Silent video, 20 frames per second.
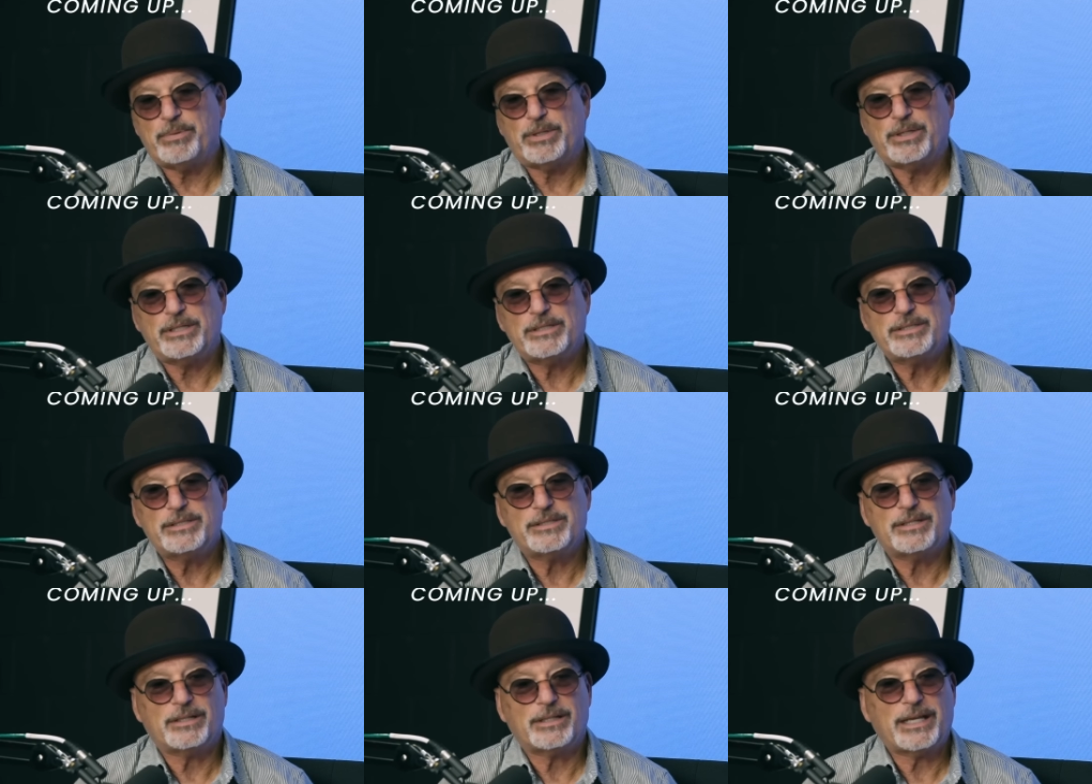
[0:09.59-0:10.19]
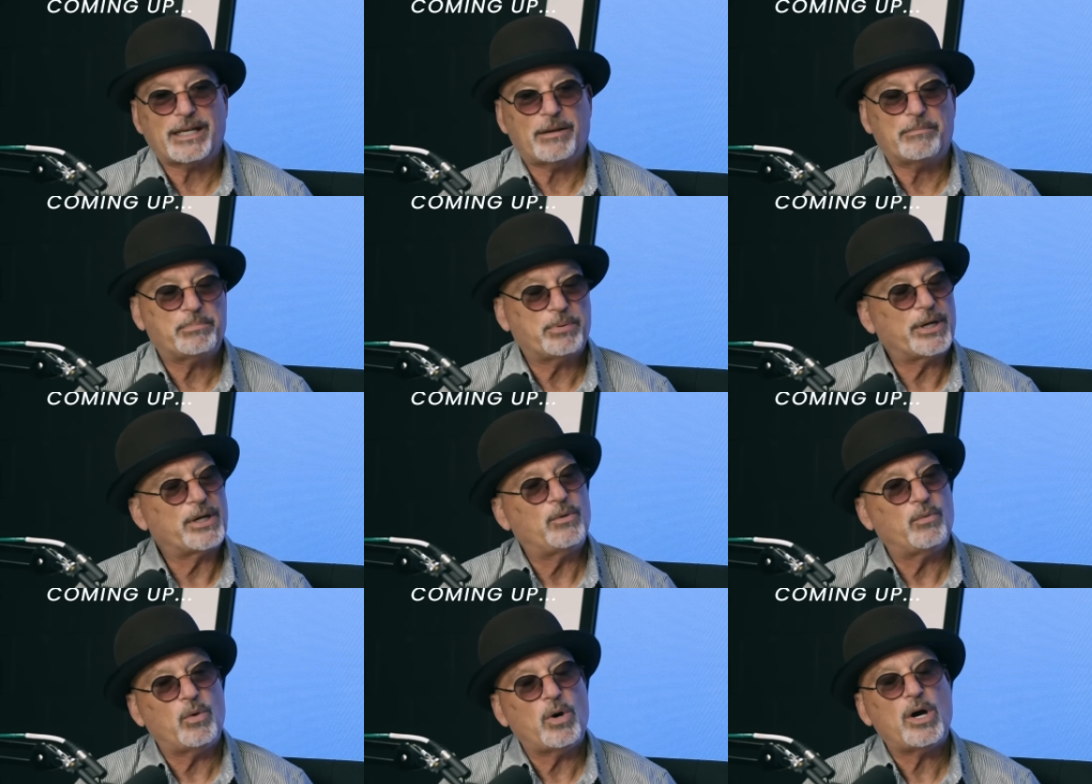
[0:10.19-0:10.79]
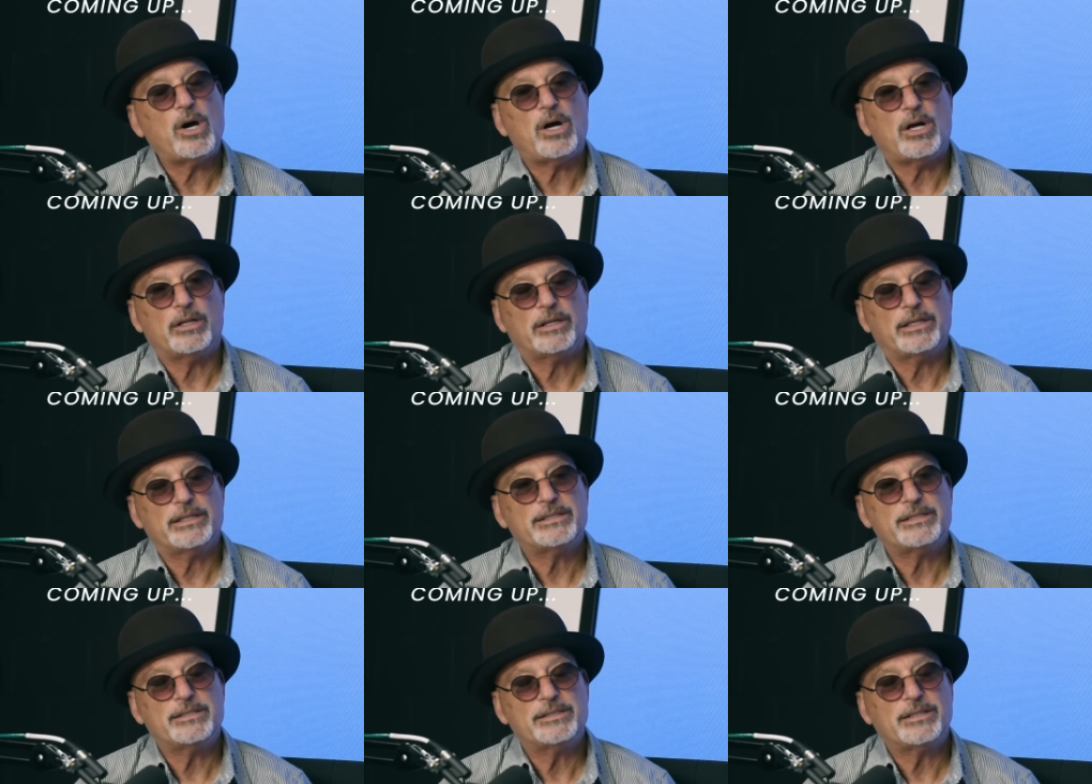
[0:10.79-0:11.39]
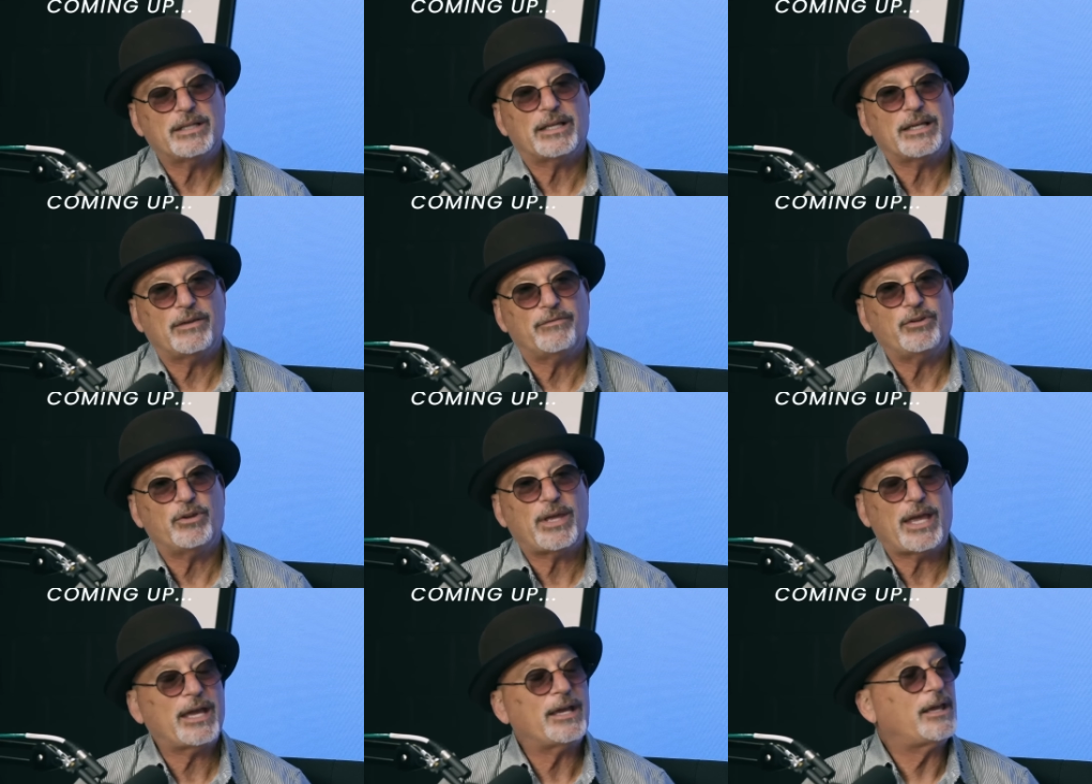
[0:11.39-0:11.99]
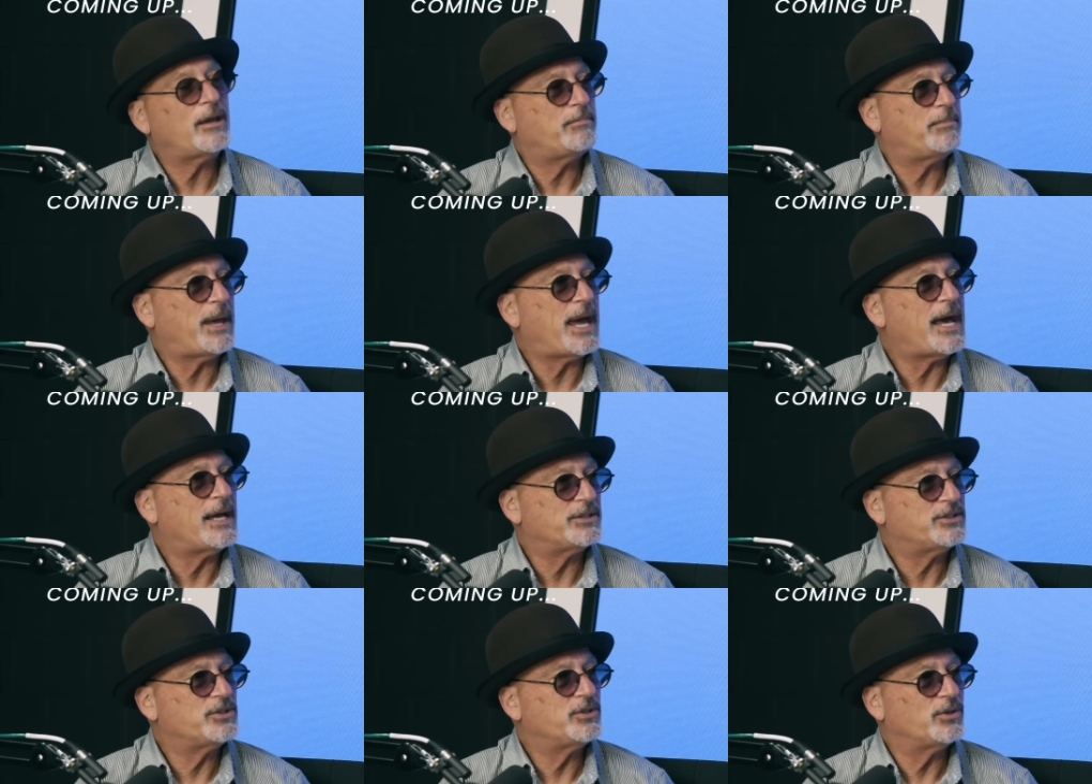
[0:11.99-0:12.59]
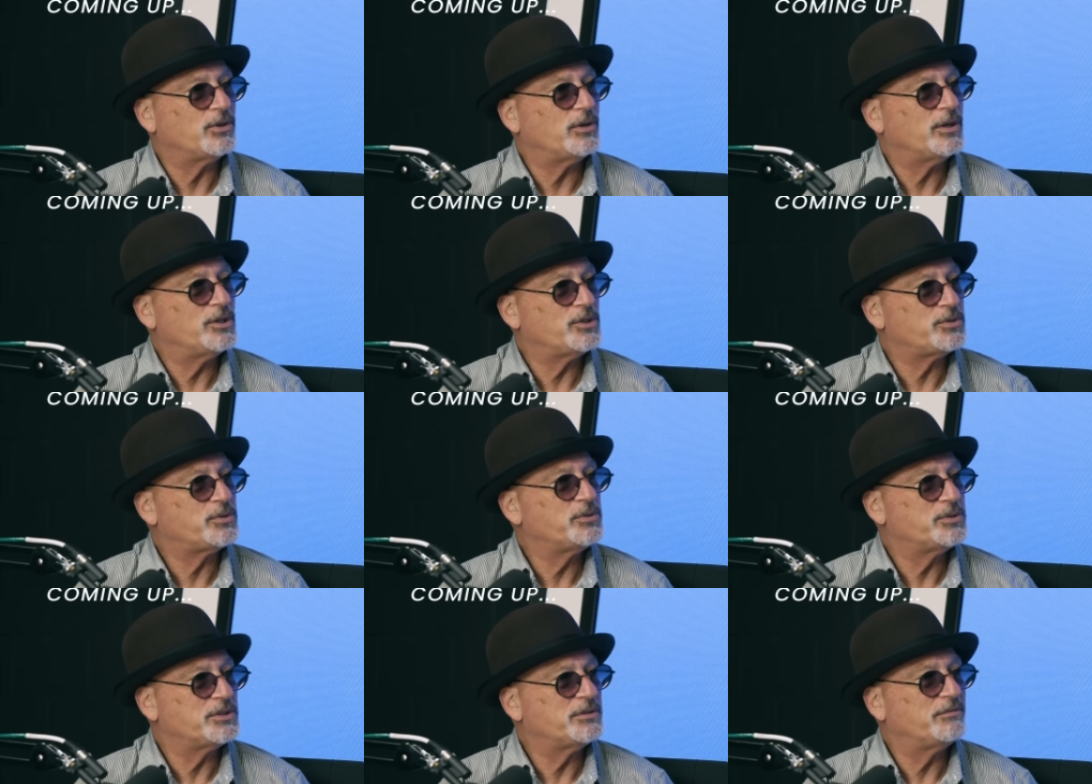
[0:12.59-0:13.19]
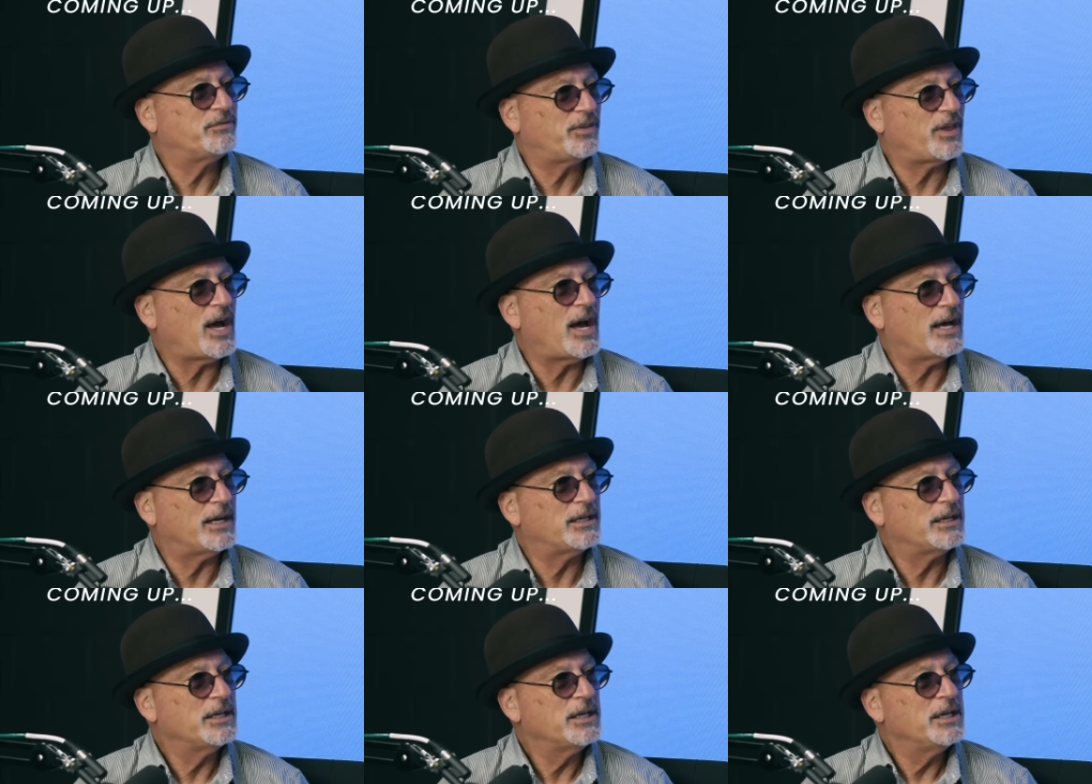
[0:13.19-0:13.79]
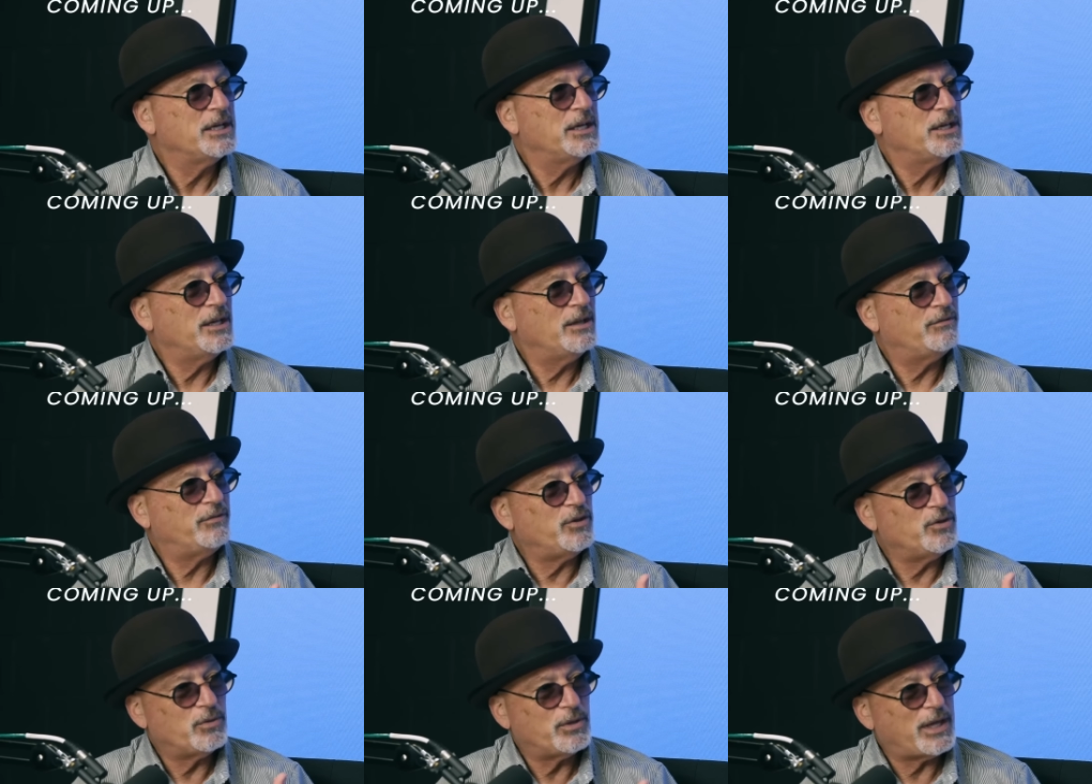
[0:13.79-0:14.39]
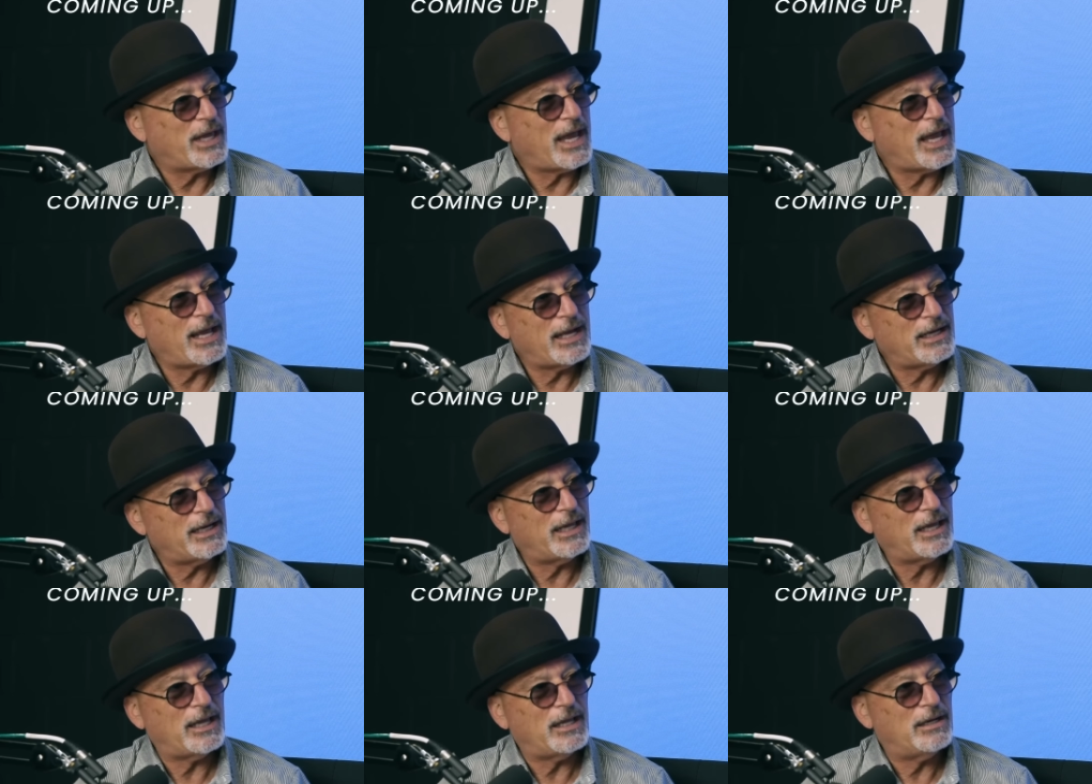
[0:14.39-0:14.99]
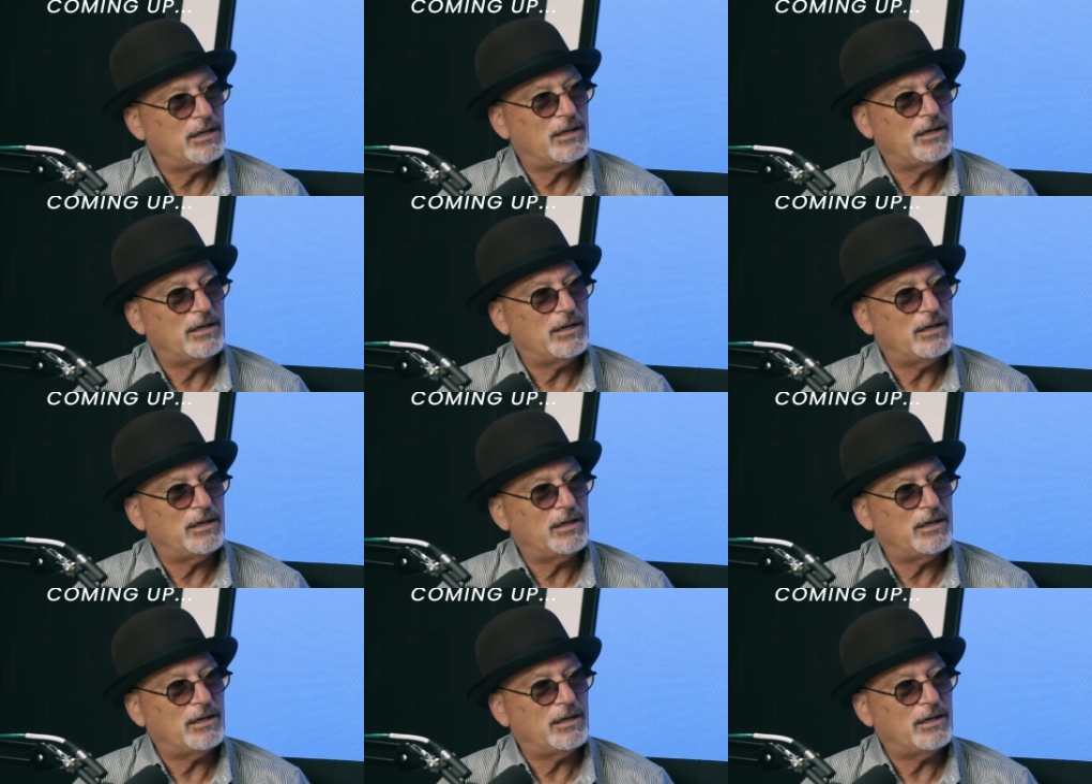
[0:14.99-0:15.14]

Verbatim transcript: This is like a brick wall. This is like, if you can't get past your intrusive thought, if you can't get